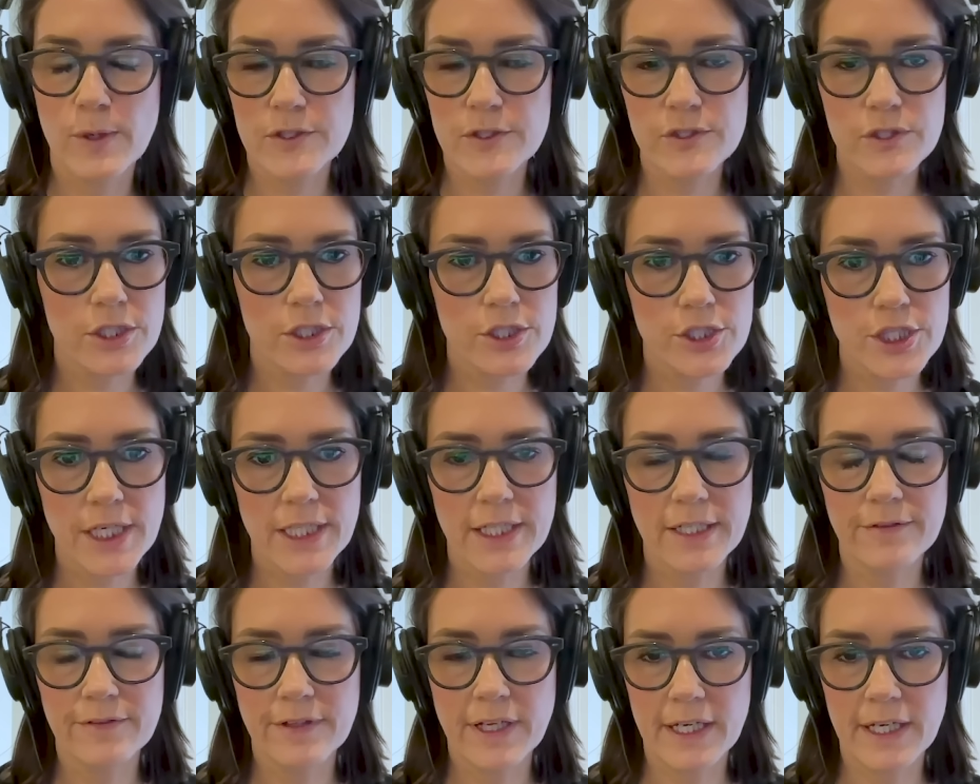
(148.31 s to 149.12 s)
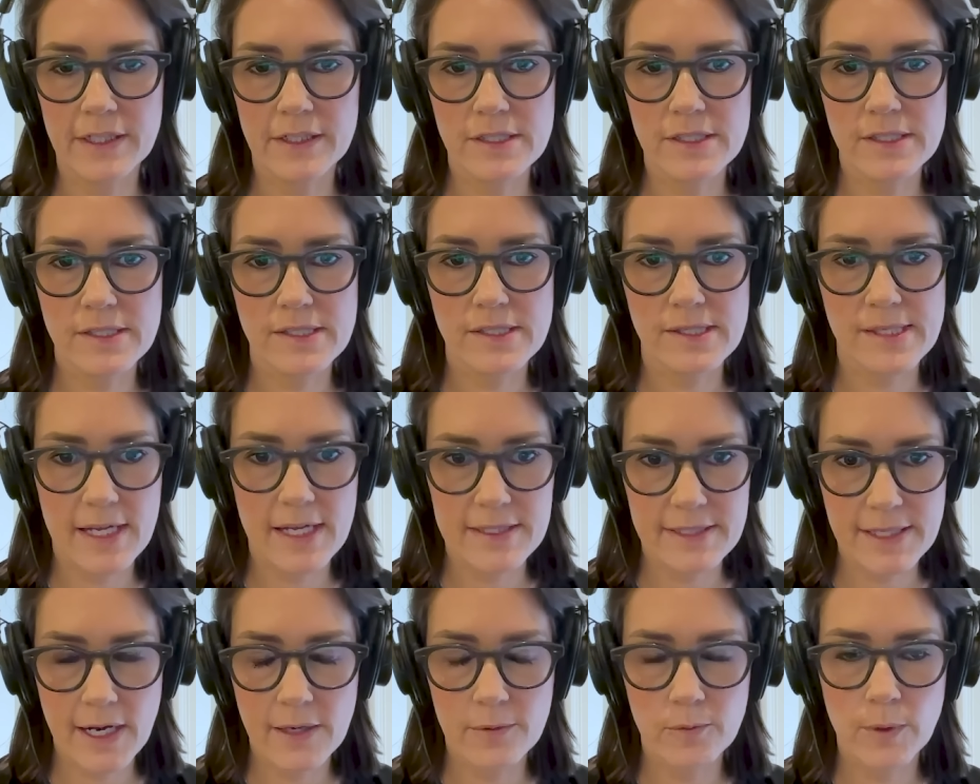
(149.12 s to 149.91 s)
President J.D. Vance
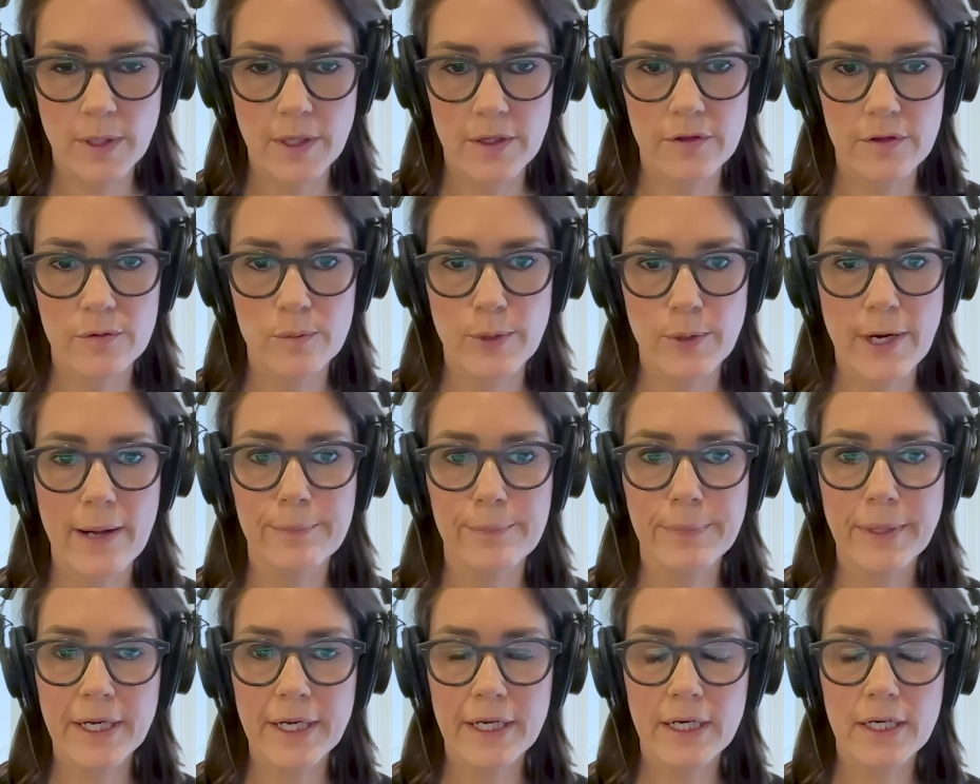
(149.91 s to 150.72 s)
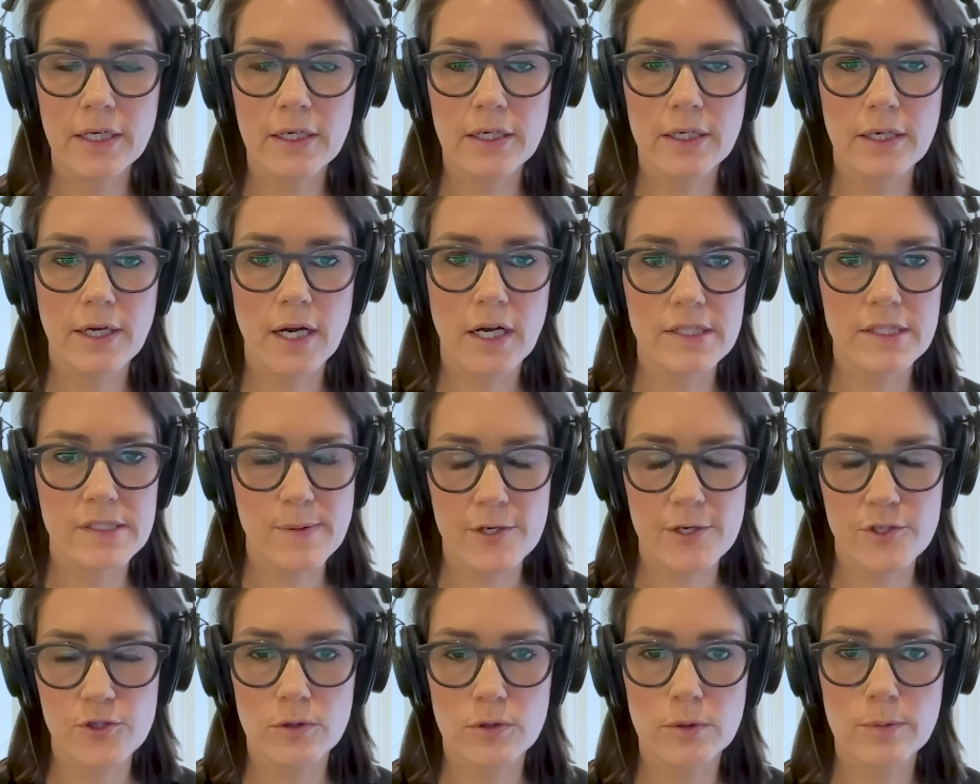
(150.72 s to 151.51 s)
sat down with Bret Baier on
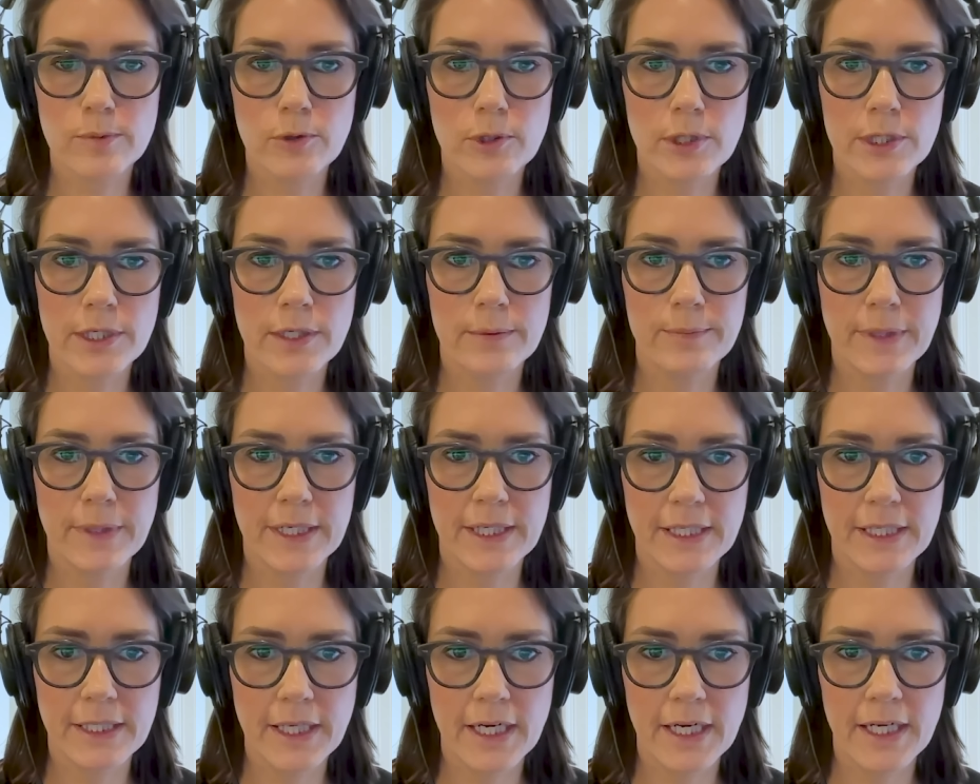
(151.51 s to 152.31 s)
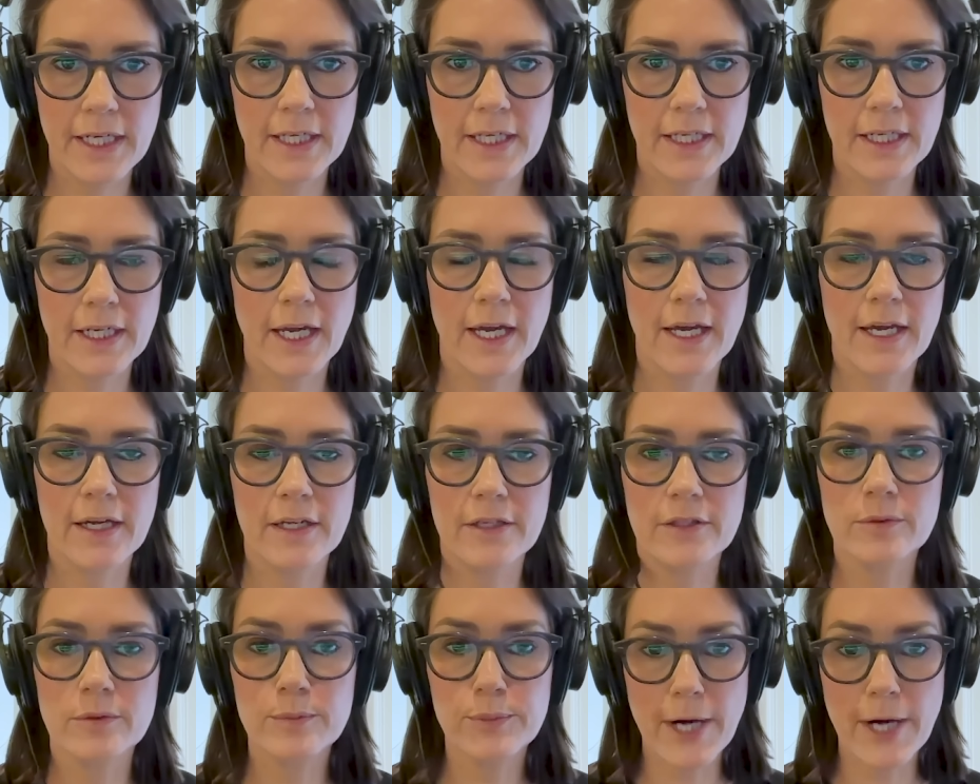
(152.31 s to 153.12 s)
Special Report on Monday night,
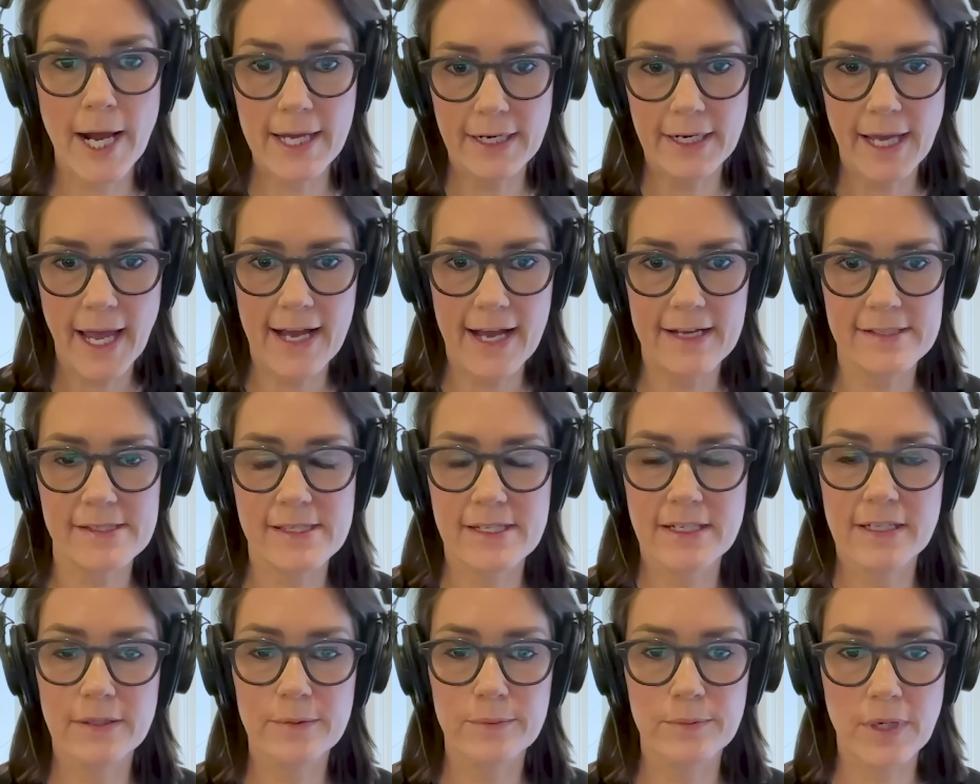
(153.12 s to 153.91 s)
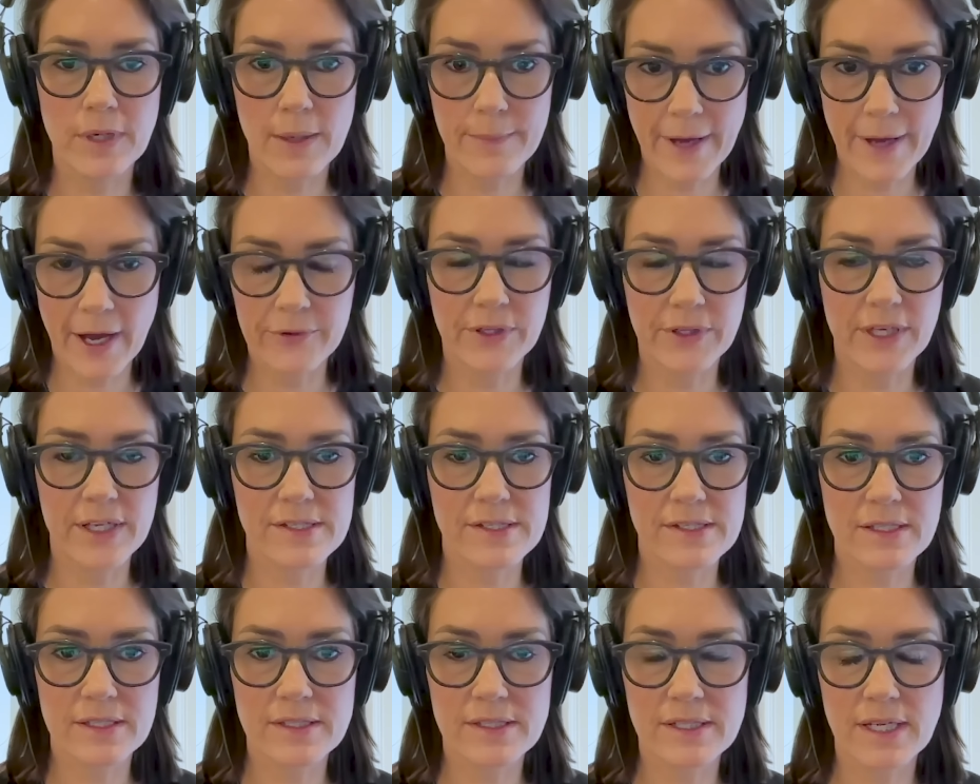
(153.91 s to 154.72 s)
and Bret asked him about
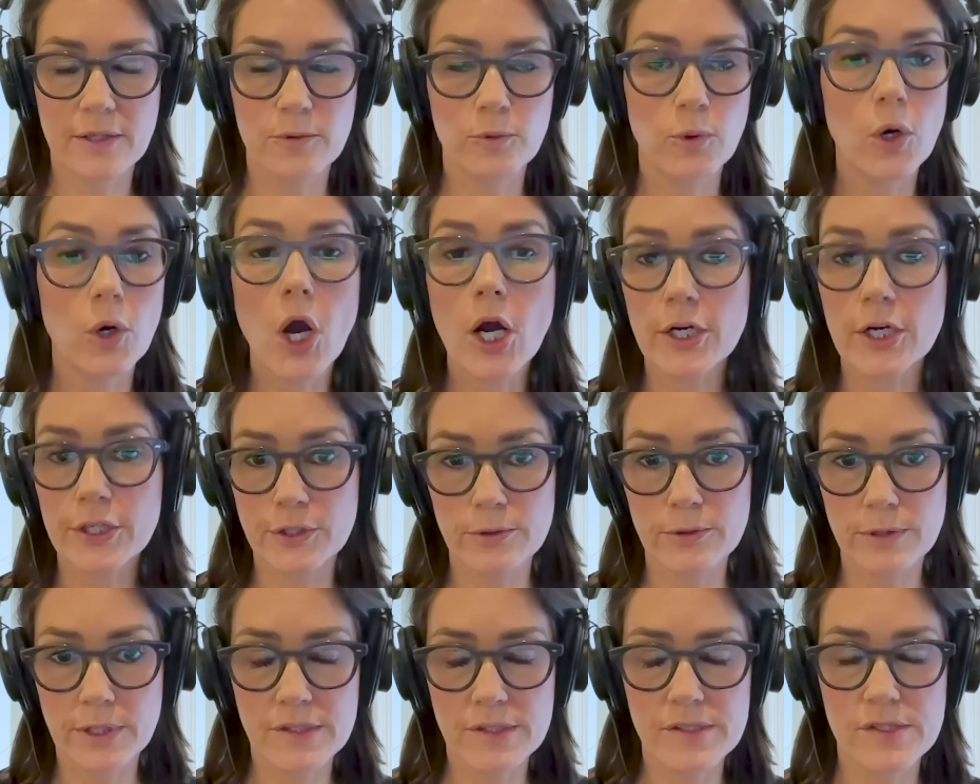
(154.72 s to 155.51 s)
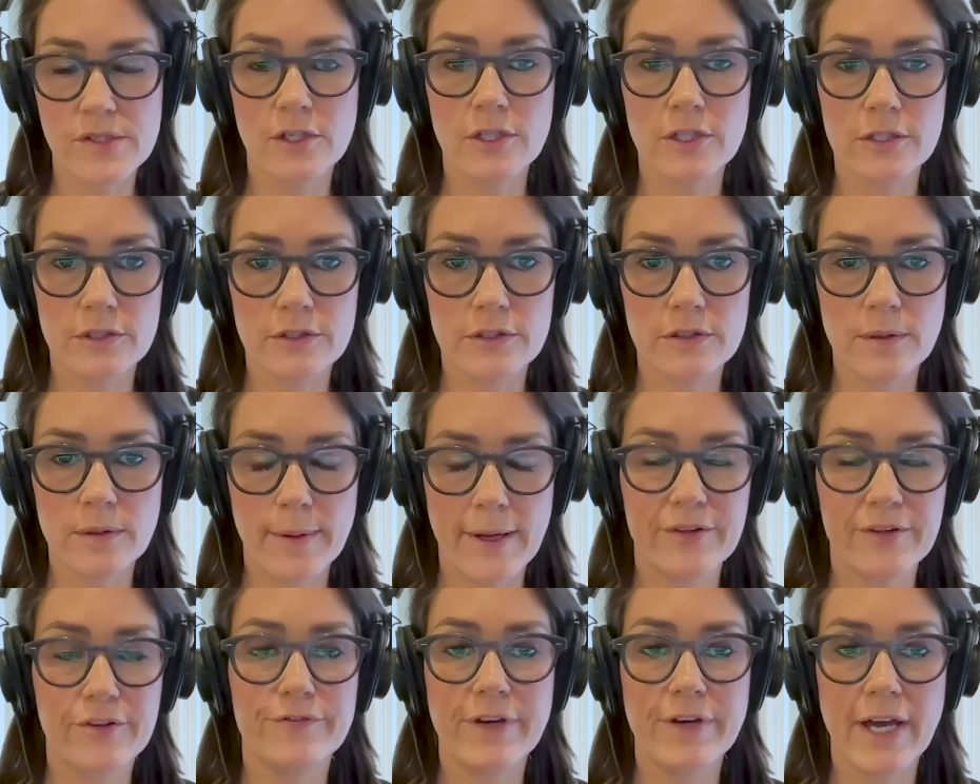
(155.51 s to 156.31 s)
this and said, well, aren't you concerned
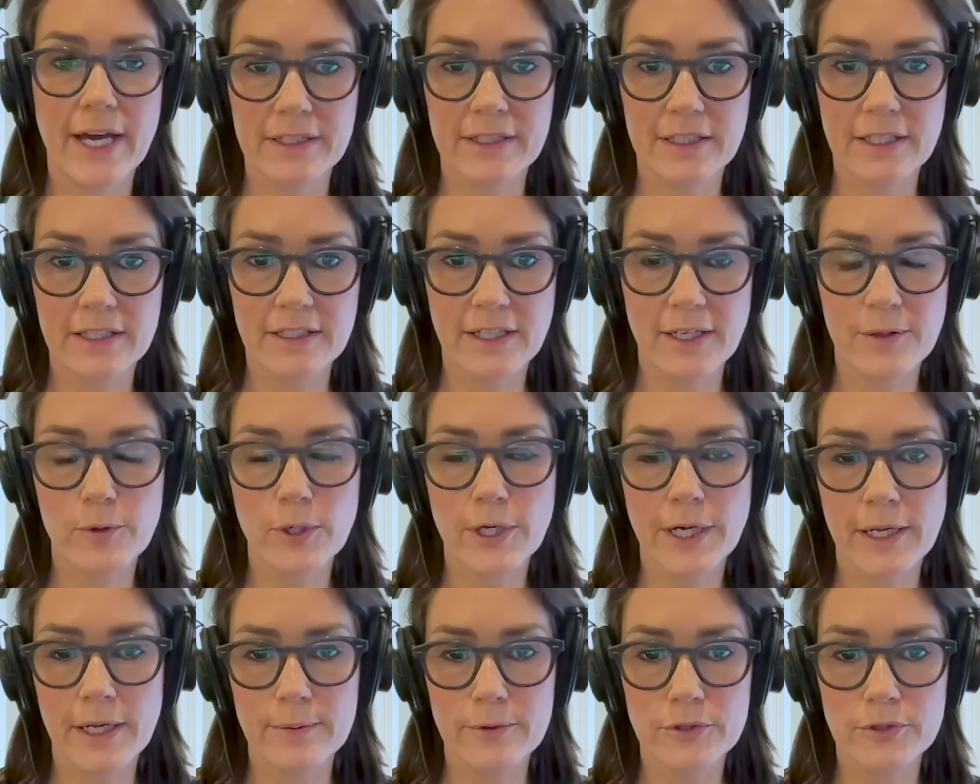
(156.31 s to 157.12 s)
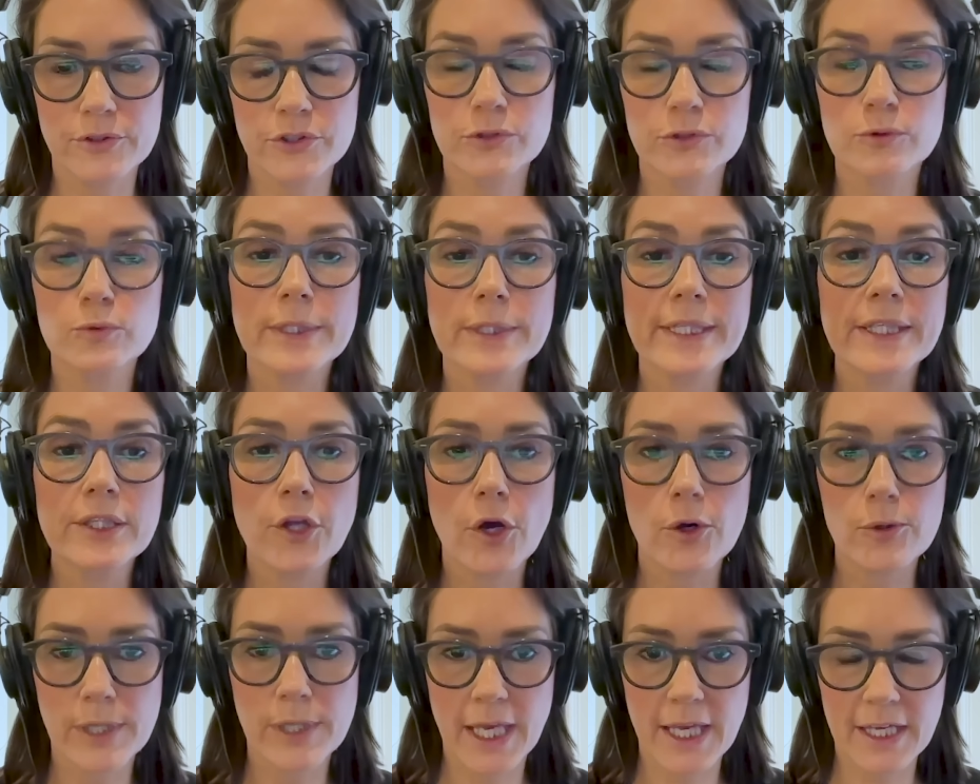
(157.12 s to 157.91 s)
about the fact that they were able to
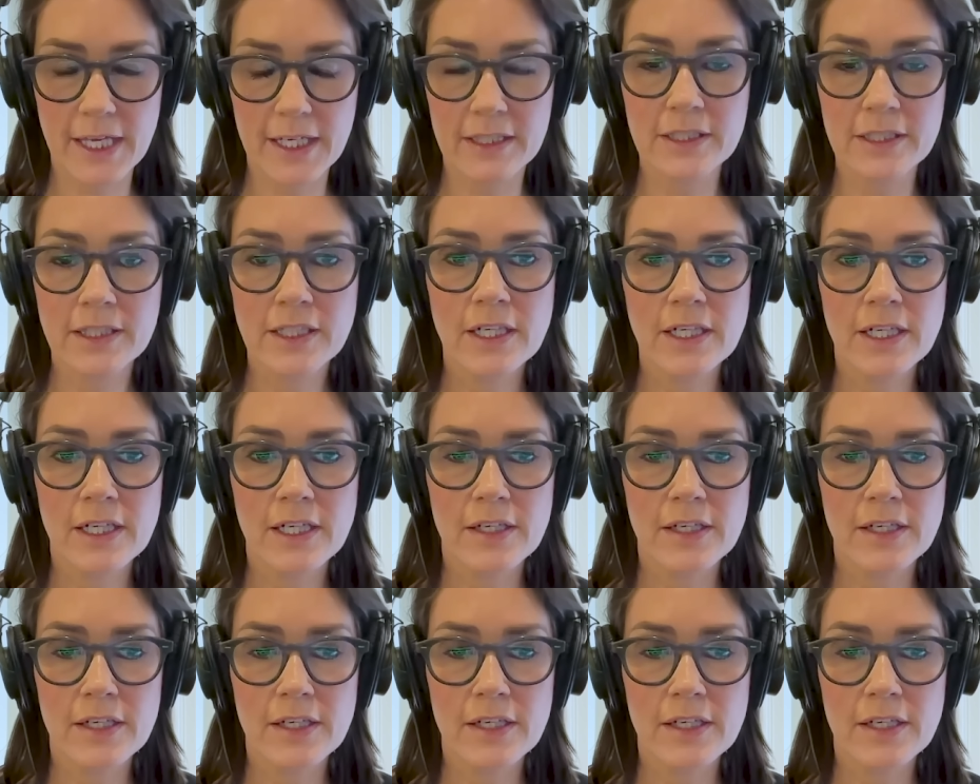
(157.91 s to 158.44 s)
relocate